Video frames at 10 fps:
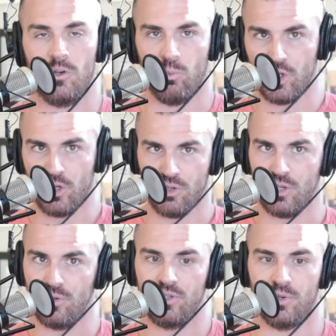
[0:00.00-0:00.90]
will you
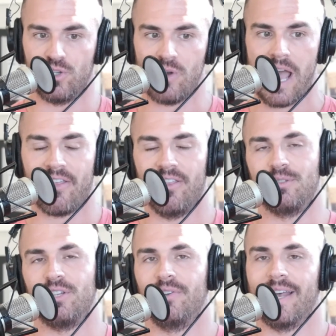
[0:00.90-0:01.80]
use to attract them
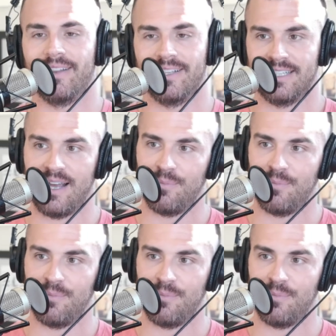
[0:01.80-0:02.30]
to you? Now listen, I